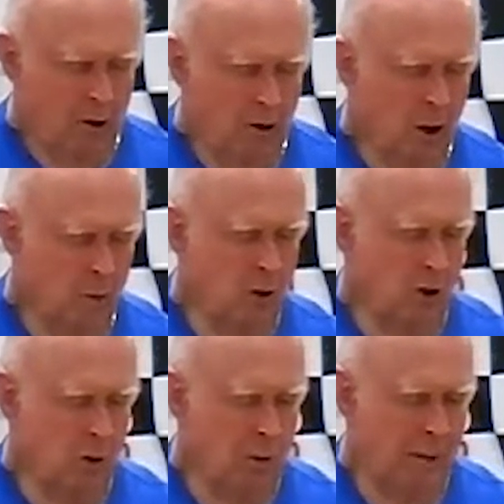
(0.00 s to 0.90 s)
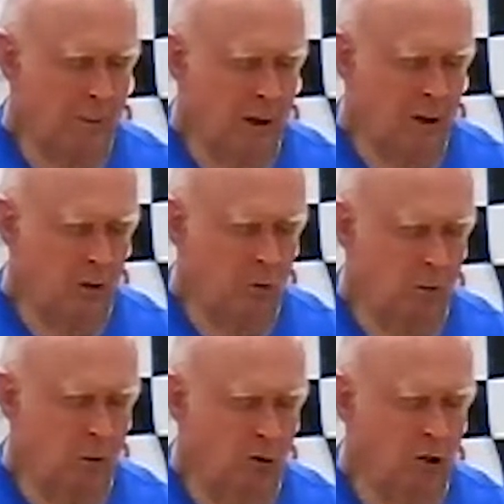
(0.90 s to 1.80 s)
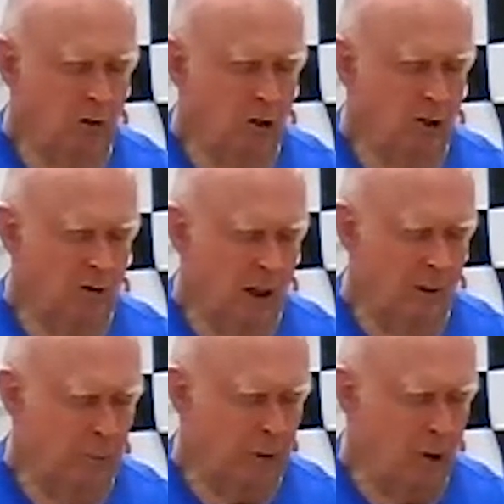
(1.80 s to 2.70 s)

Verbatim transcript: your commercial property, do what most of us have done.